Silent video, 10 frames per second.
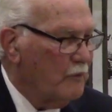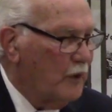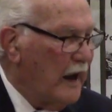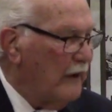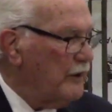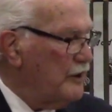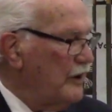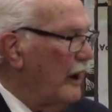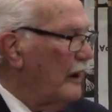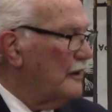will have a
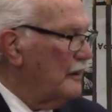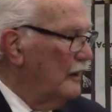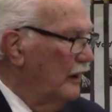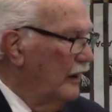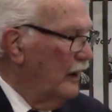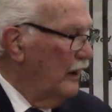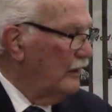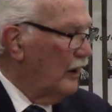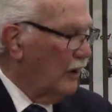chance to